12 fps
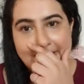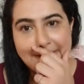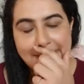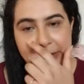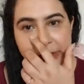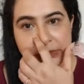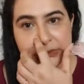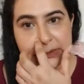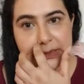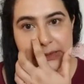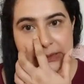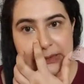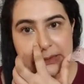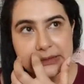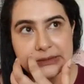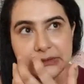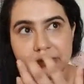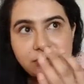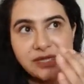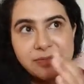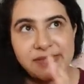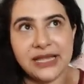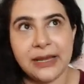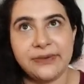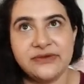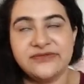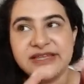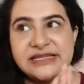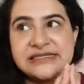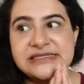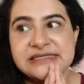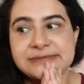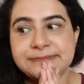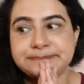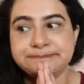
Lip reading: you know, gave me a couple of dates.